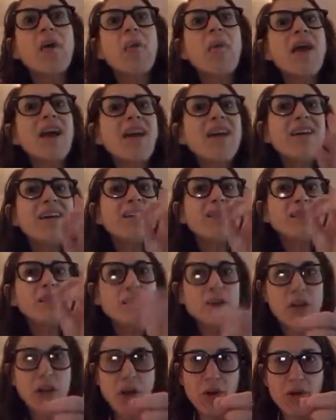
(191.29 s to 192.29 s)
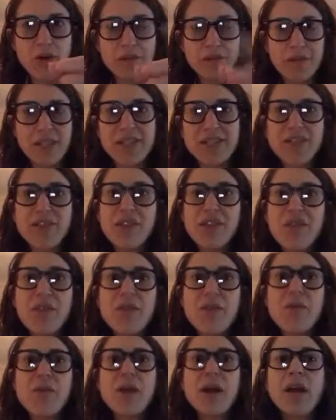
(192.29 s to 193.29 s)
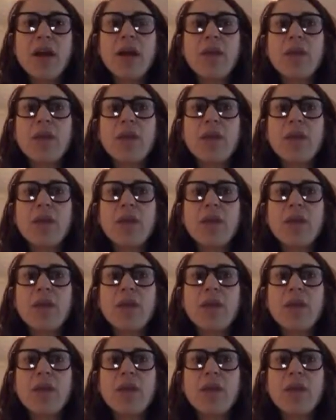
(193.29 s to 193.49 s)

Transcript: well, no. So